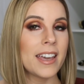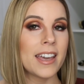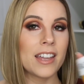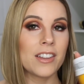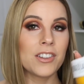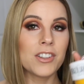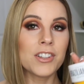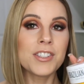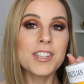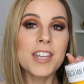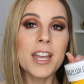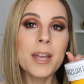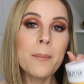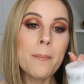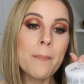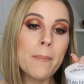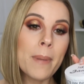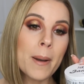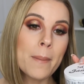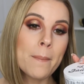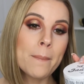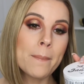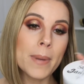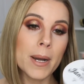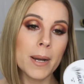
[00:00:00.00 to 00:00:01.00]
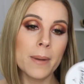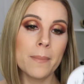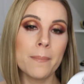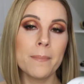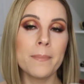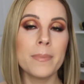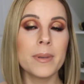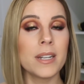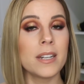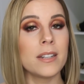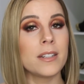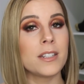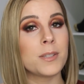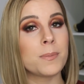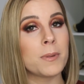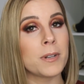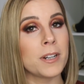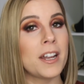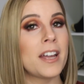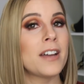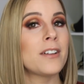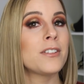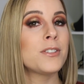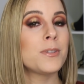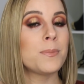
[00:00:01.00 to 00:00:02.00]
It looks like Bum Bum, but it's
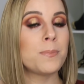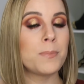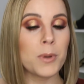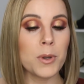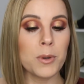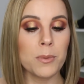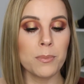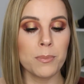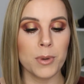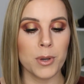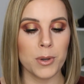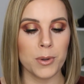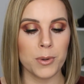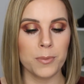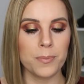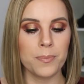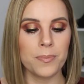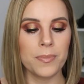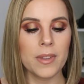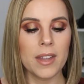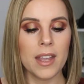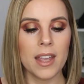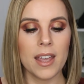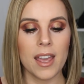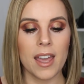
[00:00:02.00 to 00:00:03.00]
pronounced Boom Boom.